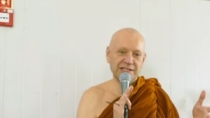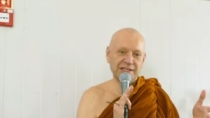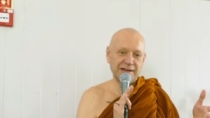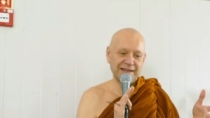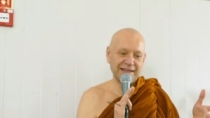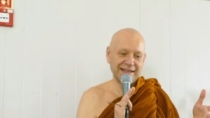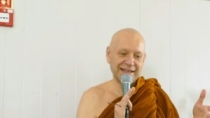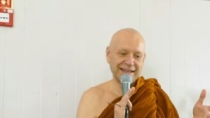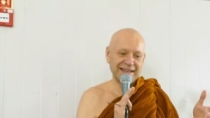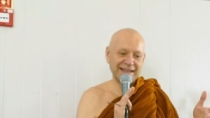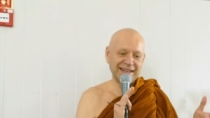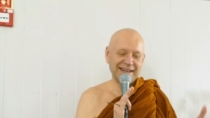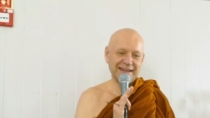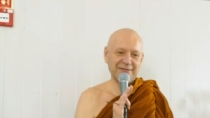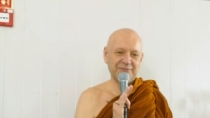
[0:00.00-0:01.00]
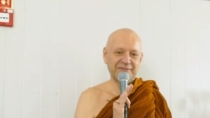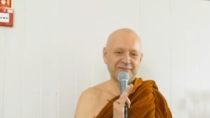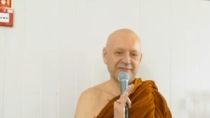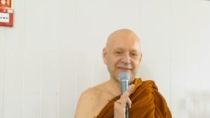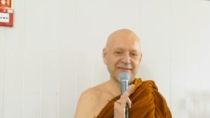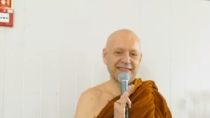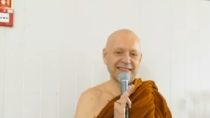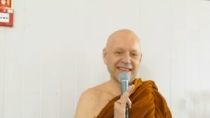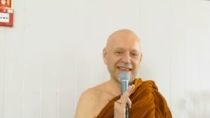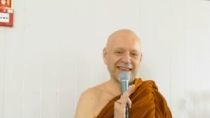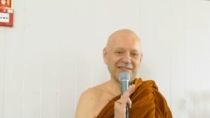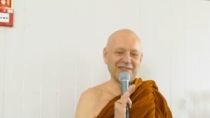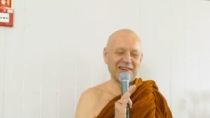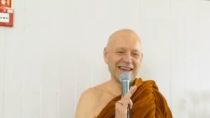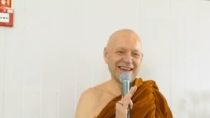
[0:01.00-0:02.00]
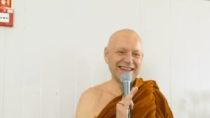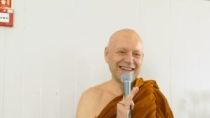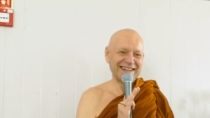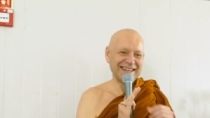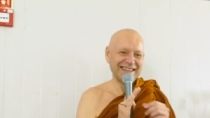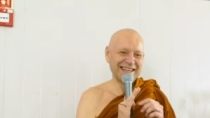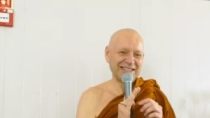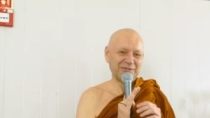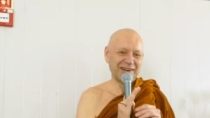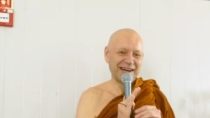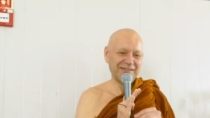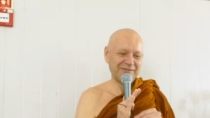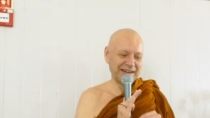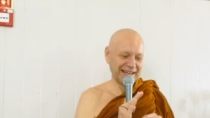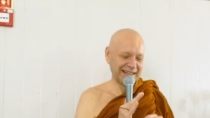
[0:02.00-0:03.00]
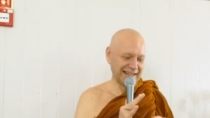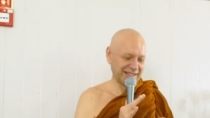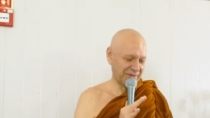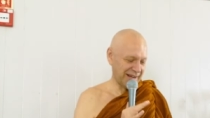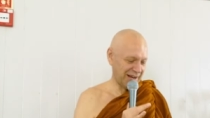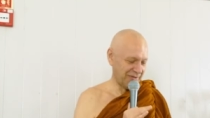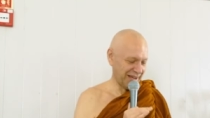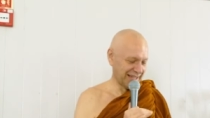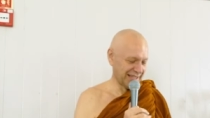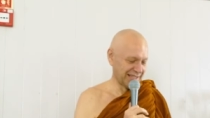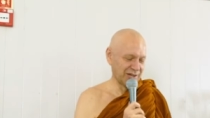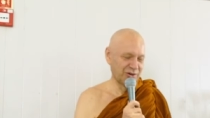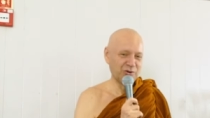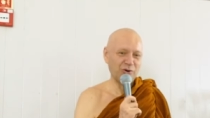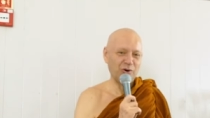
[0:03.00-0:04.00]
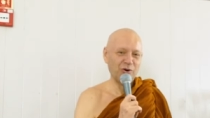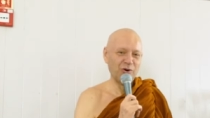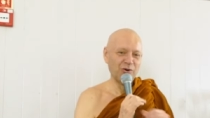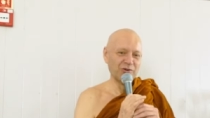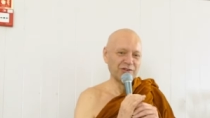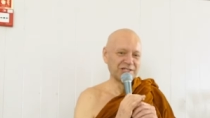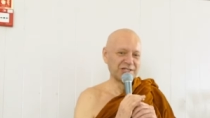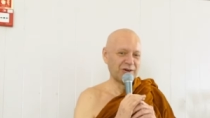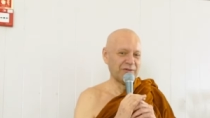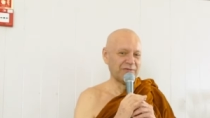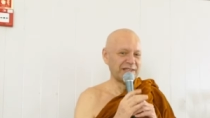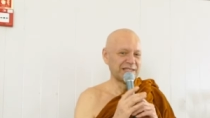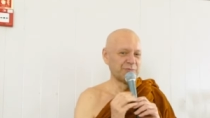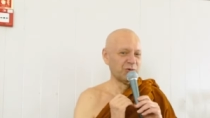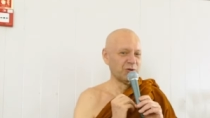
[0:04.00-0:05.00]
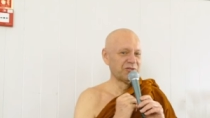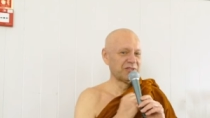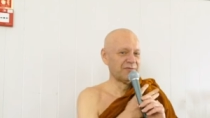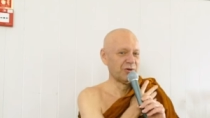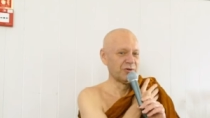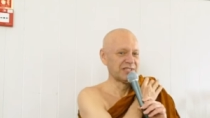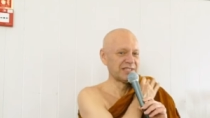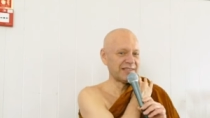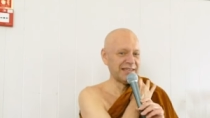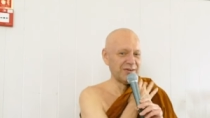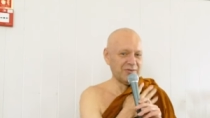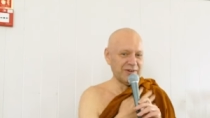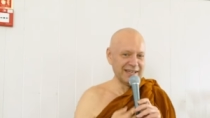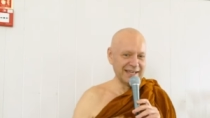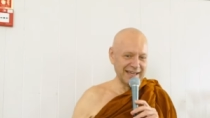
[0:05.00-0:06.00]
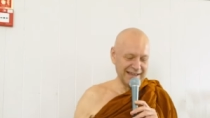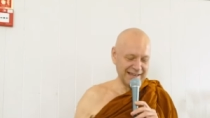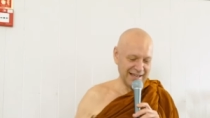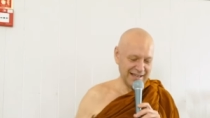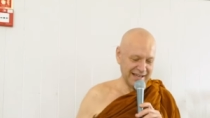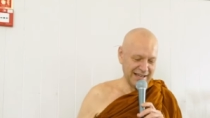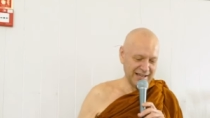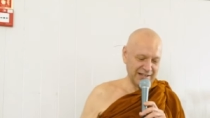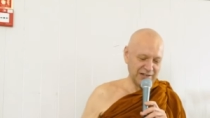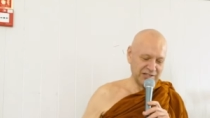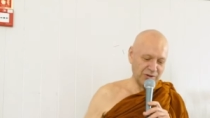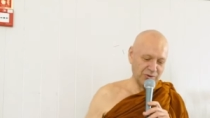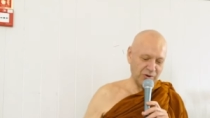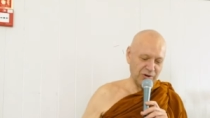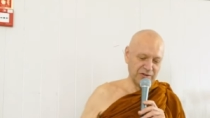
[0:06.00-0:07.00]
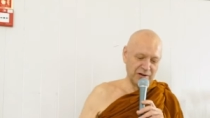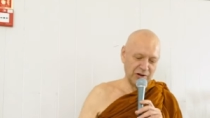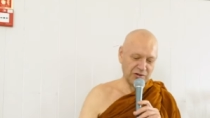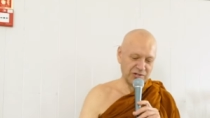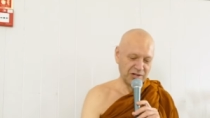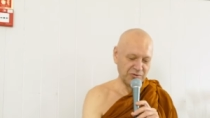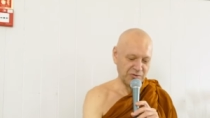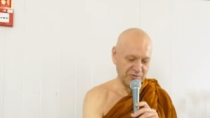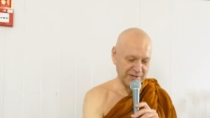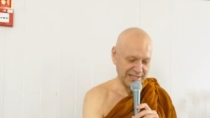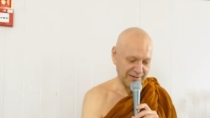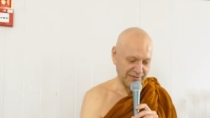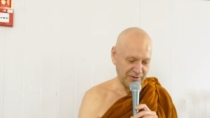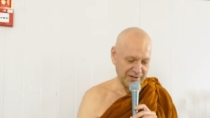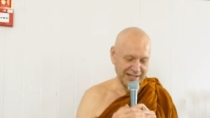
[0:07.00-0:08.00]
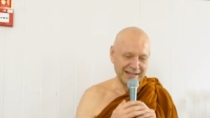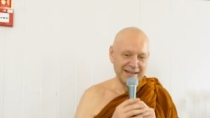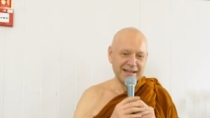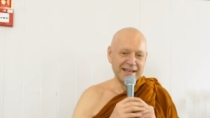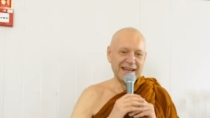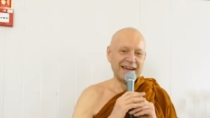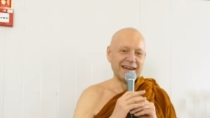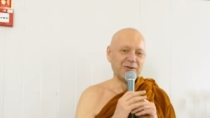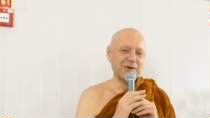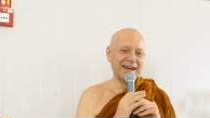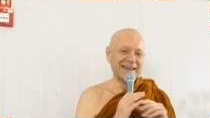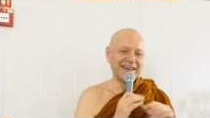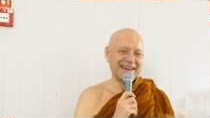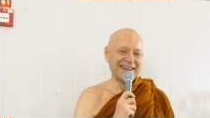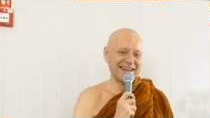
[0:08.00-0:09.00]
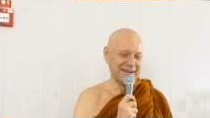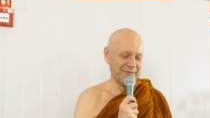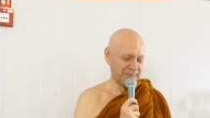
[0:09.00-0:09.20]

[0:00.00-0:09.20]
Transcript: right? That's what I reckon. That's what I reckon is the cause of this multiverse theory. There's no other logical reason for it. Anyway.